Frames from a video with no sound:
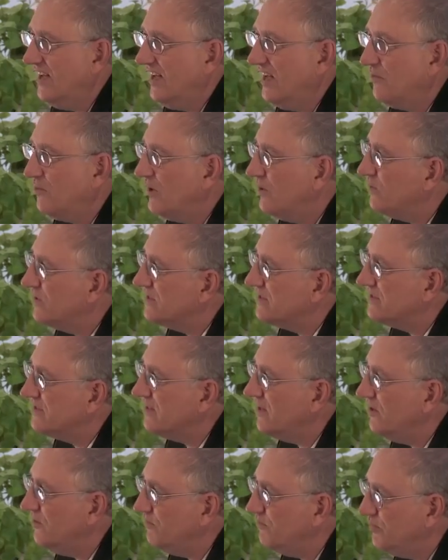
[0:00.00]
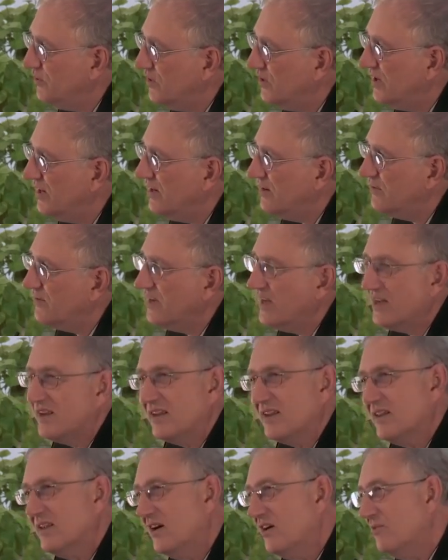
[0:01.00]
And we were so poor, we had
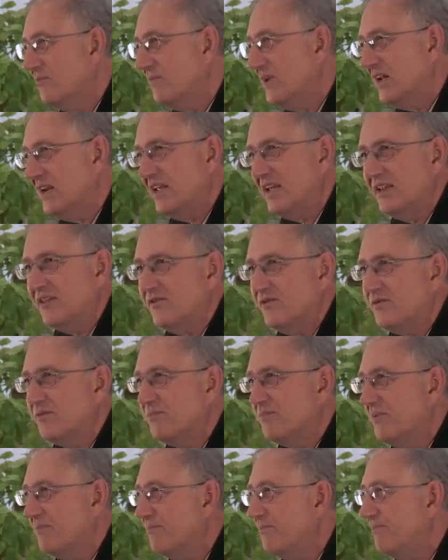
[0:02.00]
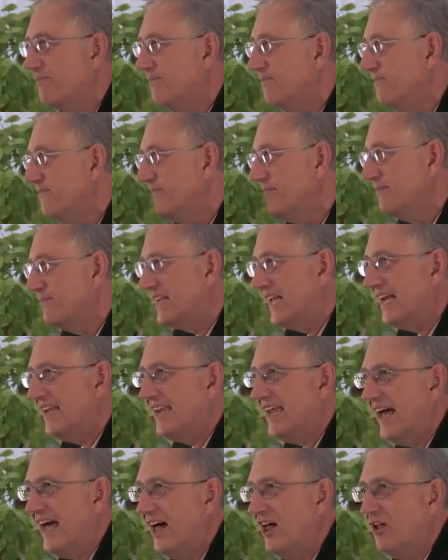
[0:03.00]
no money to
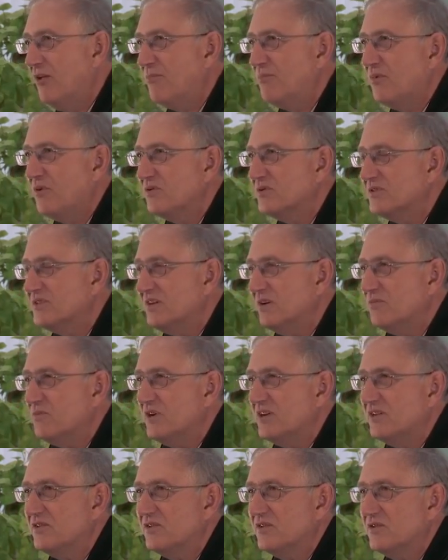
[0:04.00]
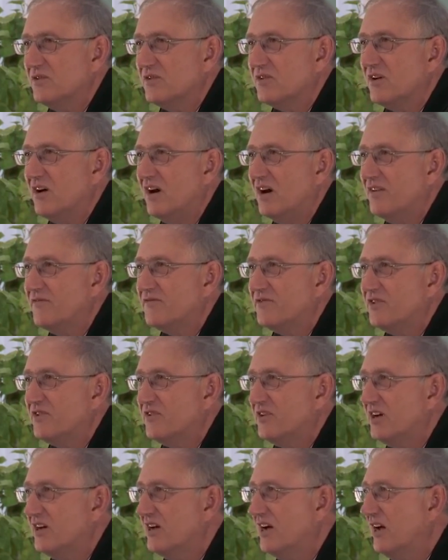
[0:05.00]
get help or someone to look
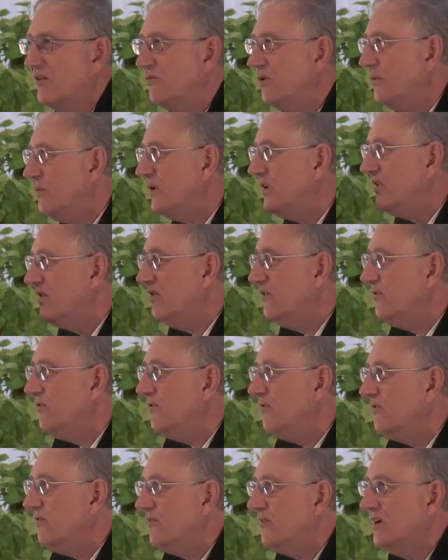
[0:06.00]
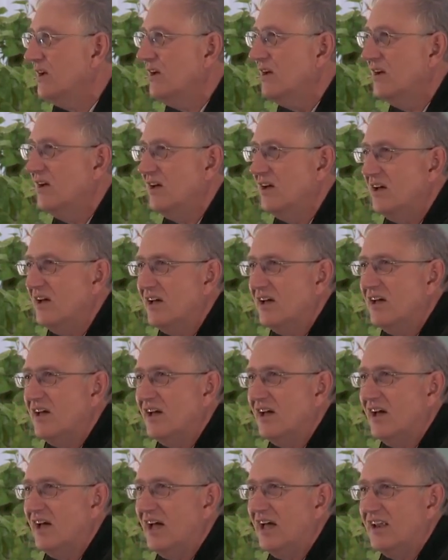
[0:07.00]
after her. And we were new
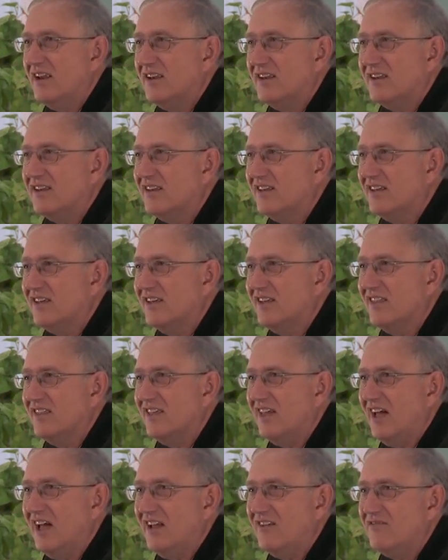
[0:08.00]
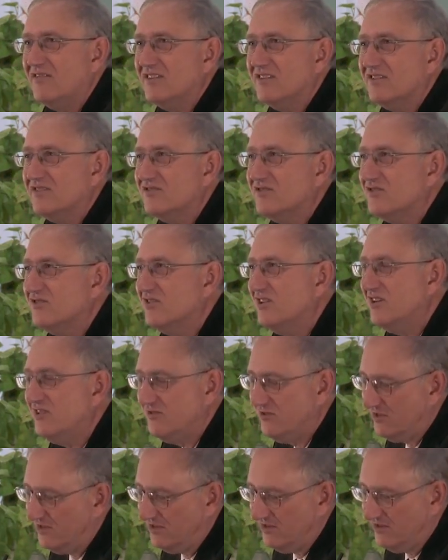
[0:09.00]
and in the Adventist church,